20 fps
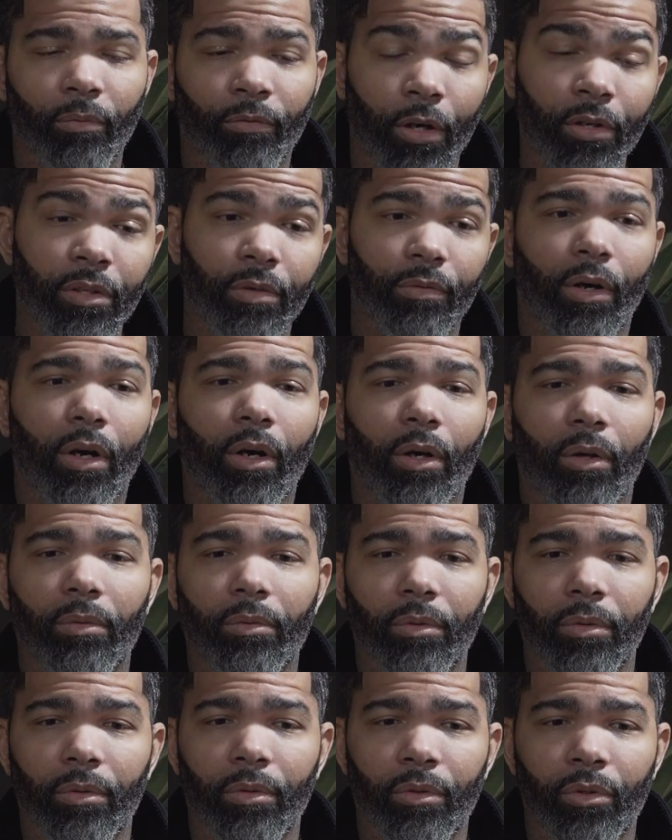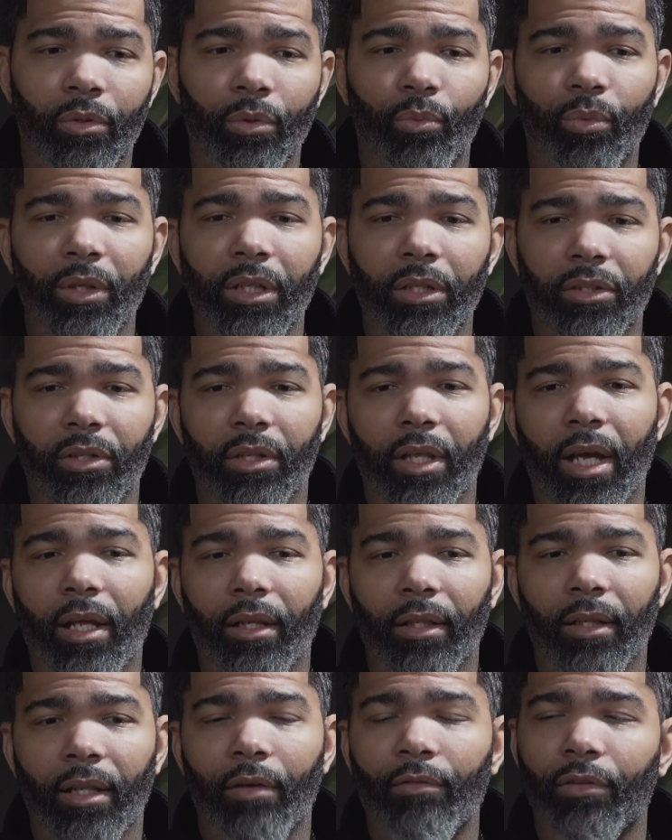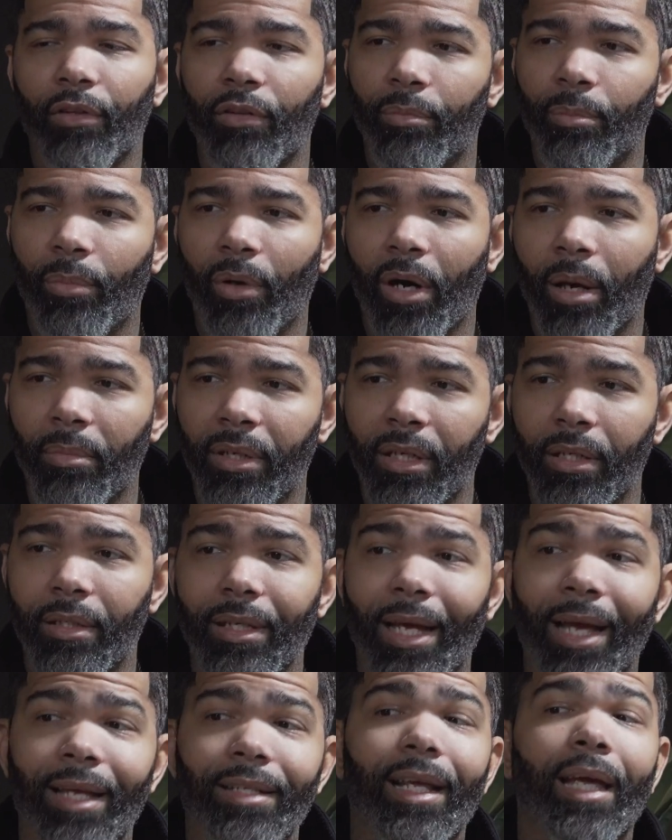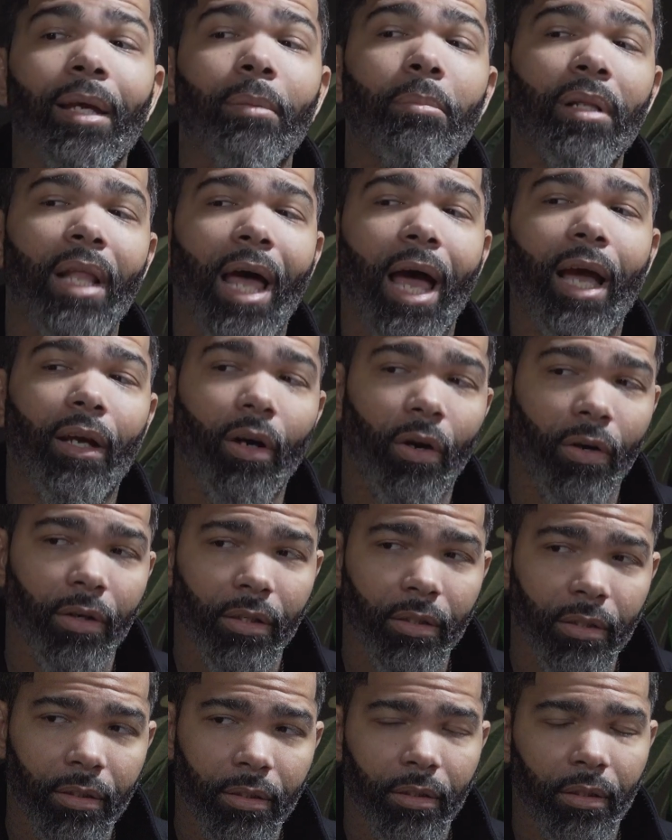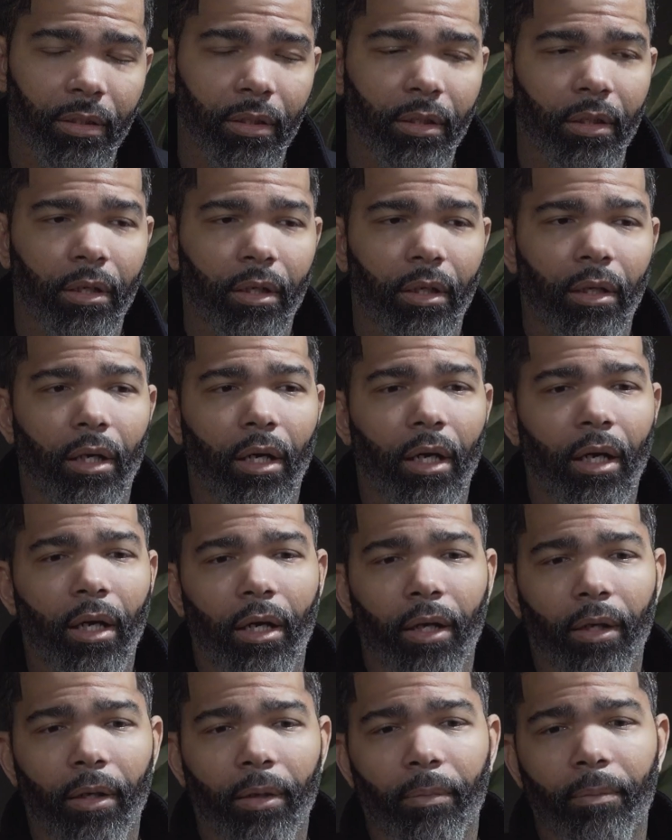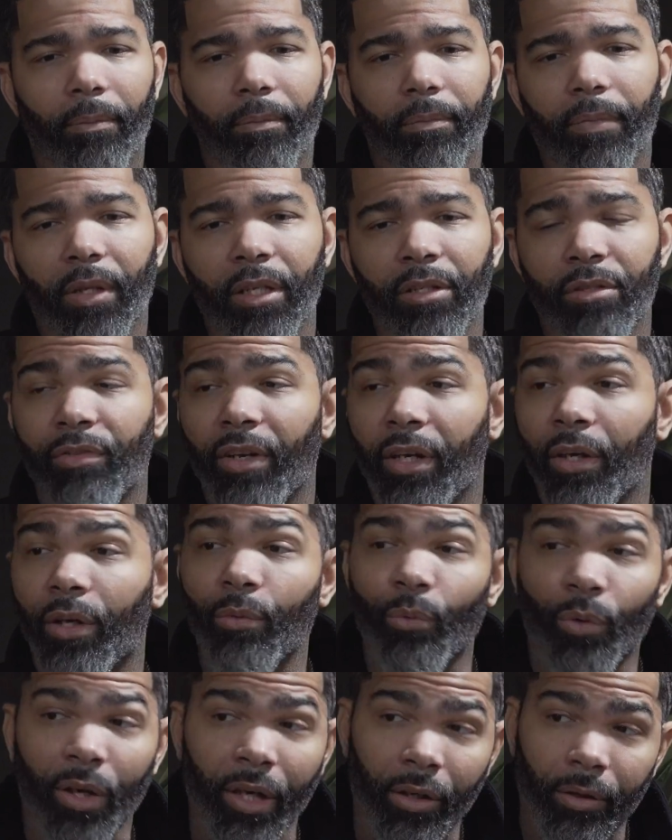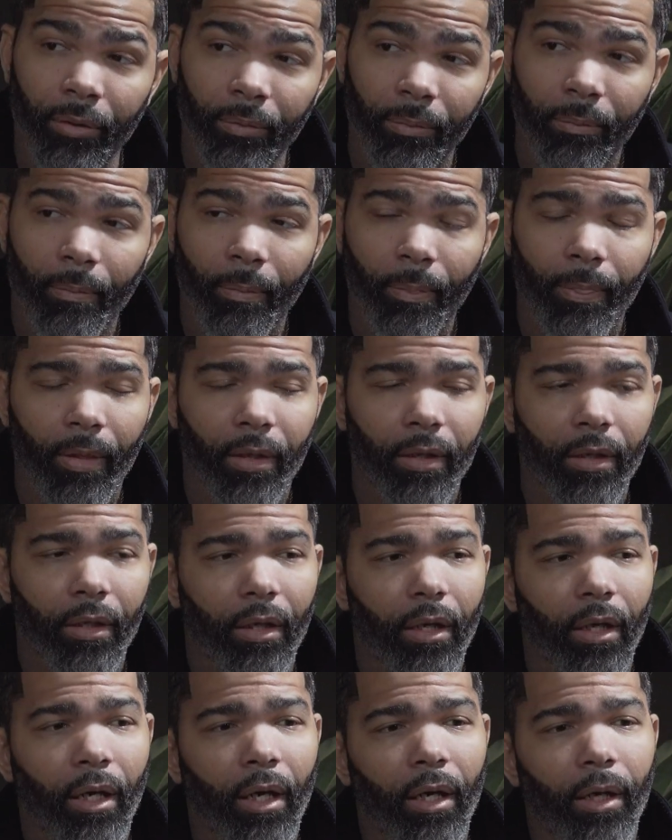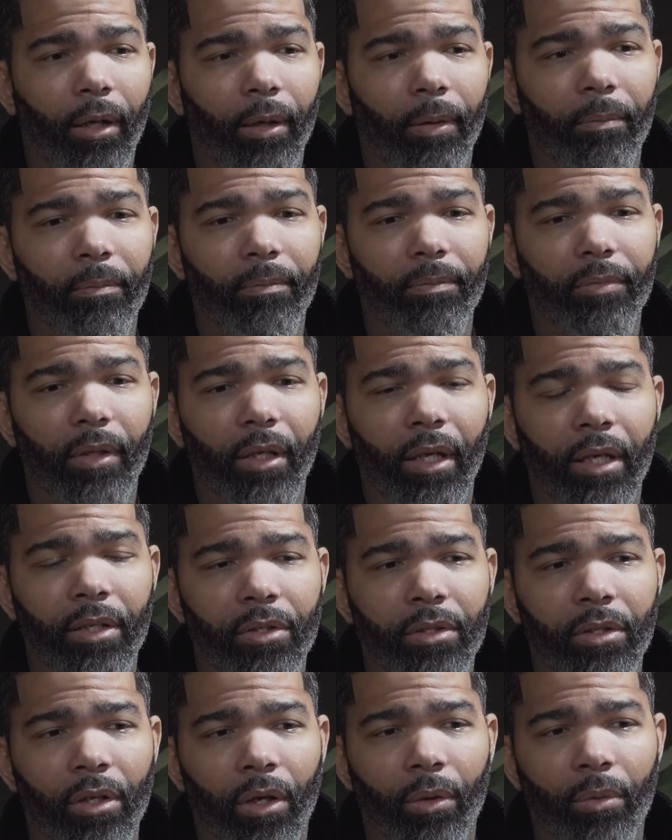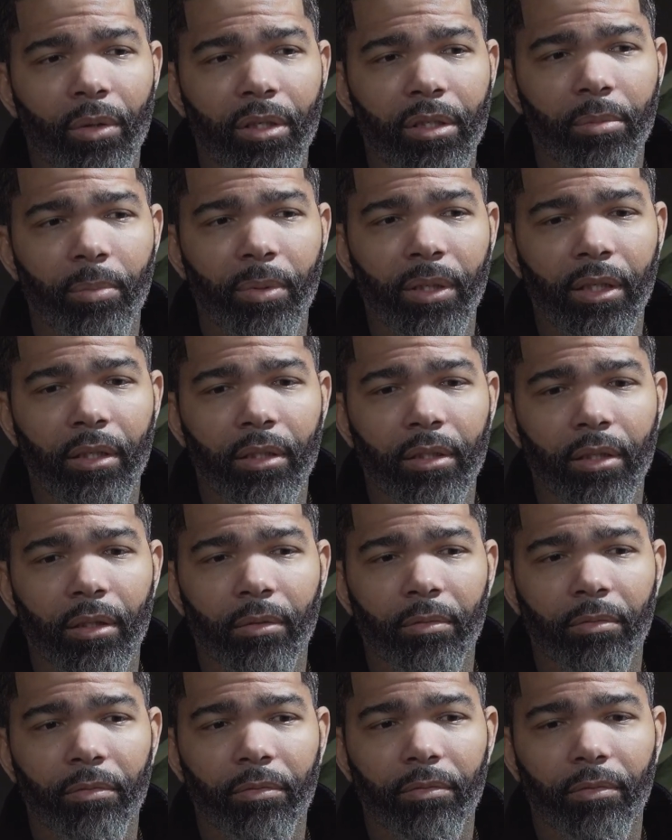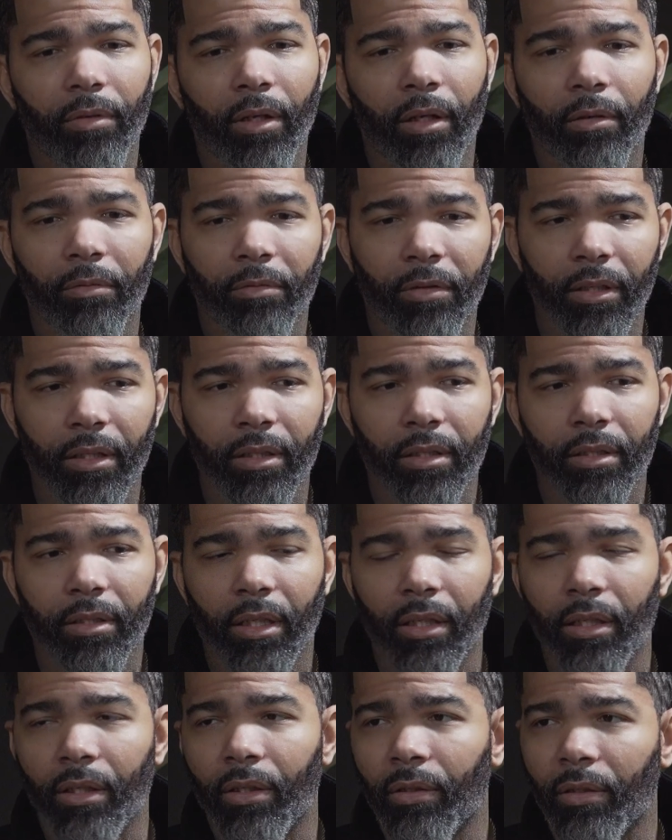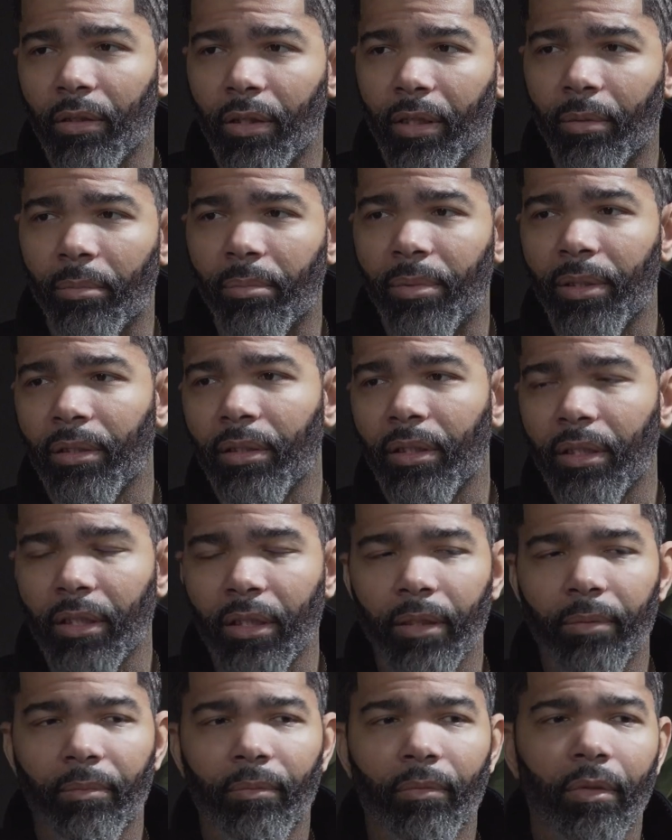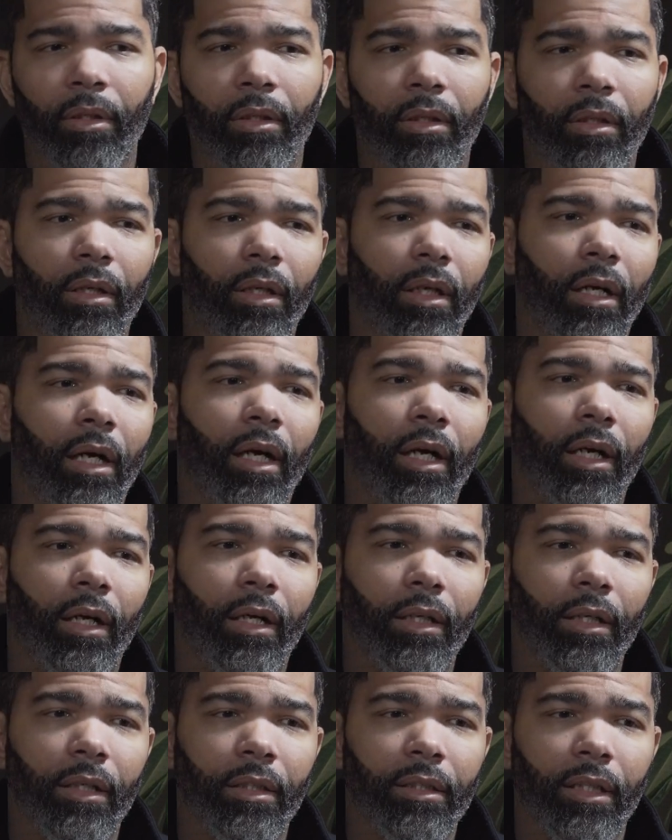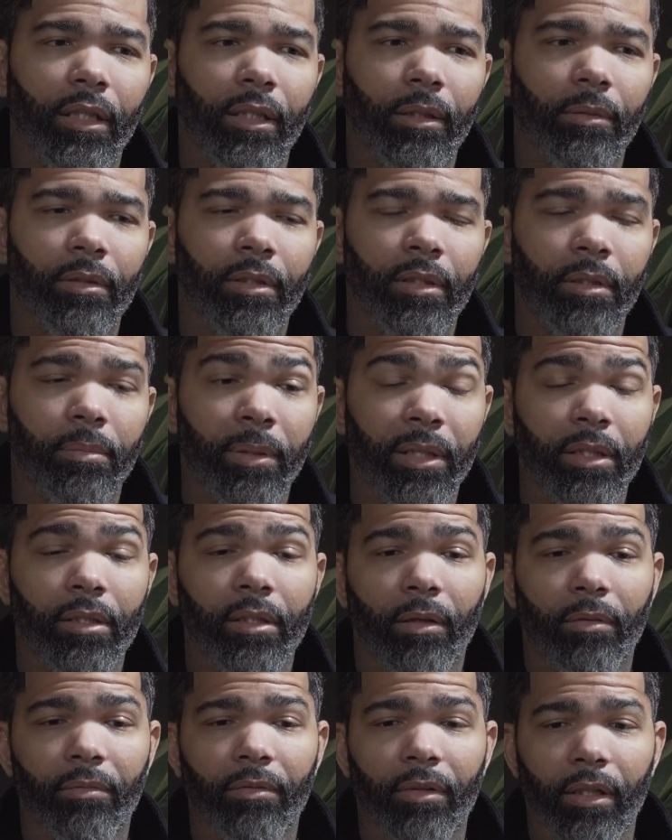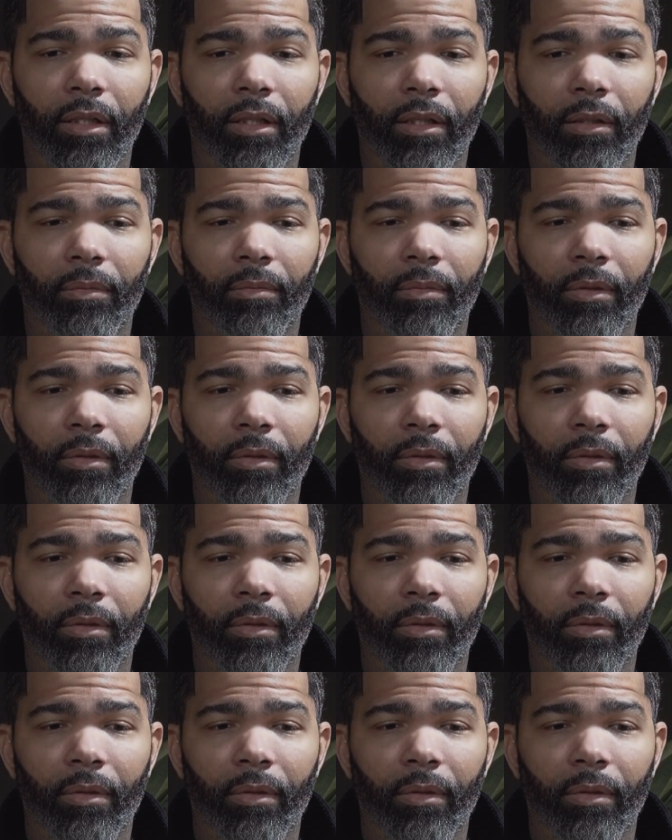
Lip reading: first of all, to reach that level of prominence as a black artist, is very rare. And so it speaks of his skill and ability. It speaks of the